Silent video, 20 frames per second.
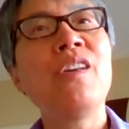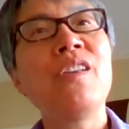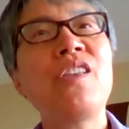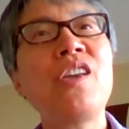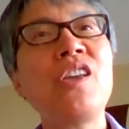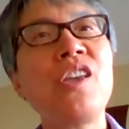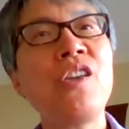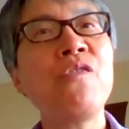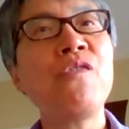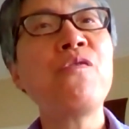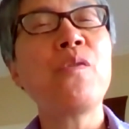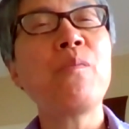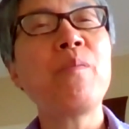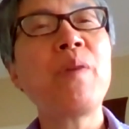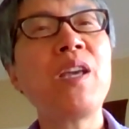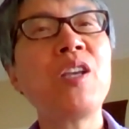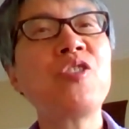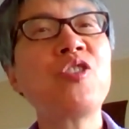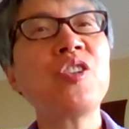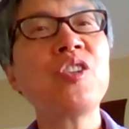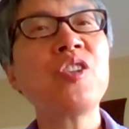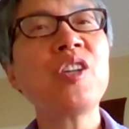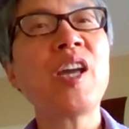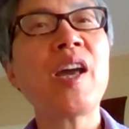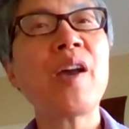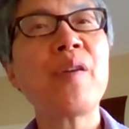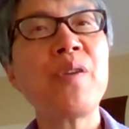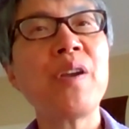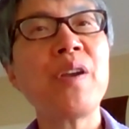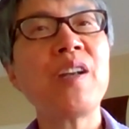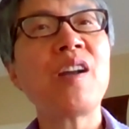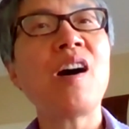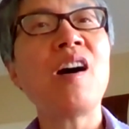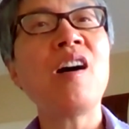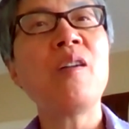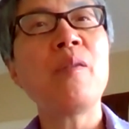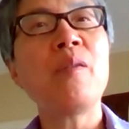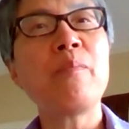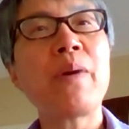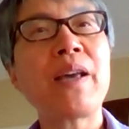the information carried
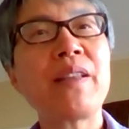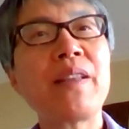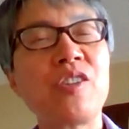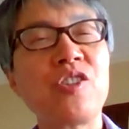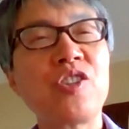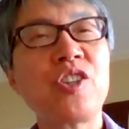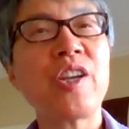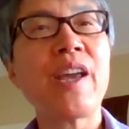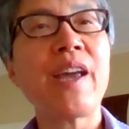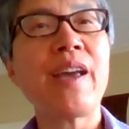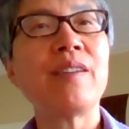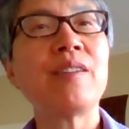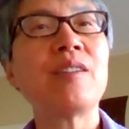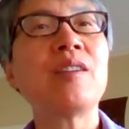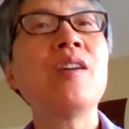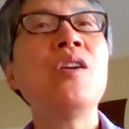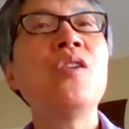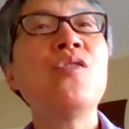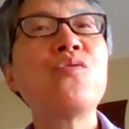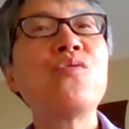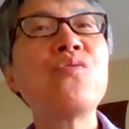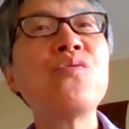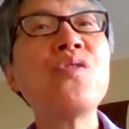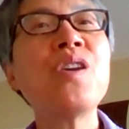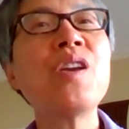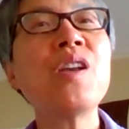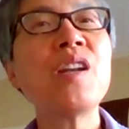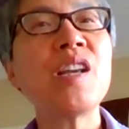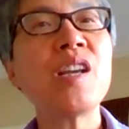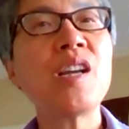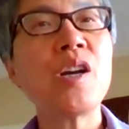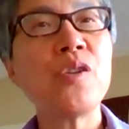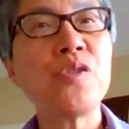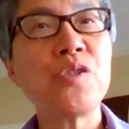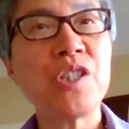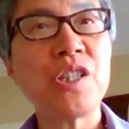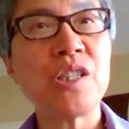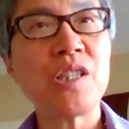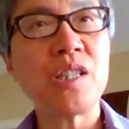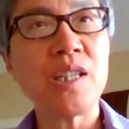on by the chant really
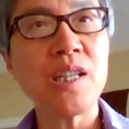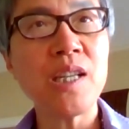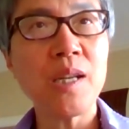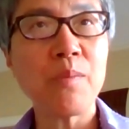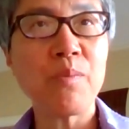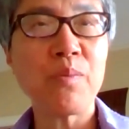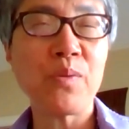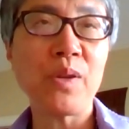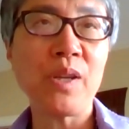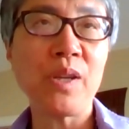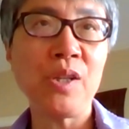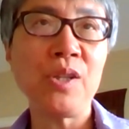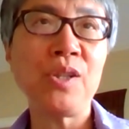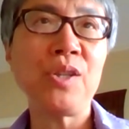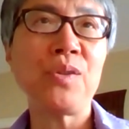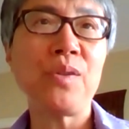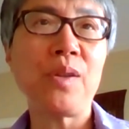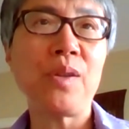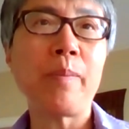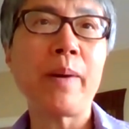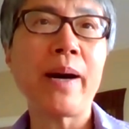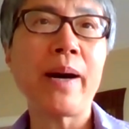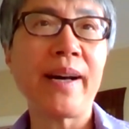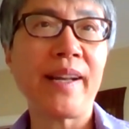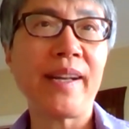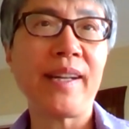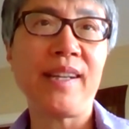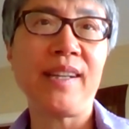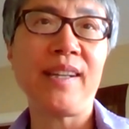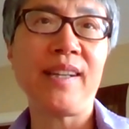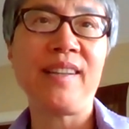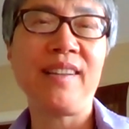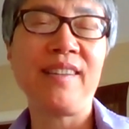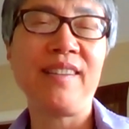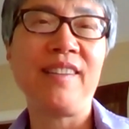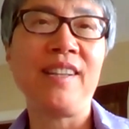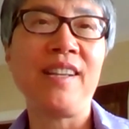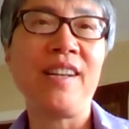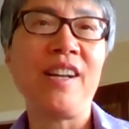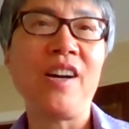goes deep into the body,
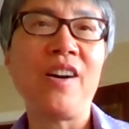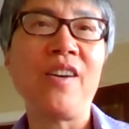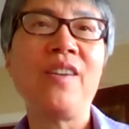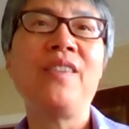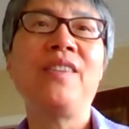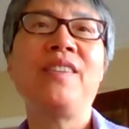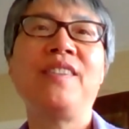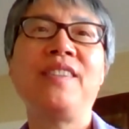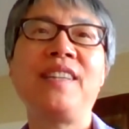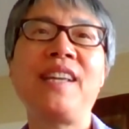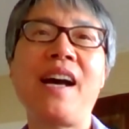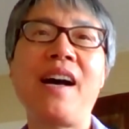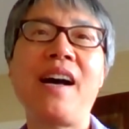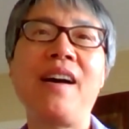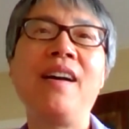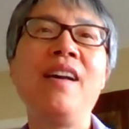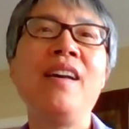yeah.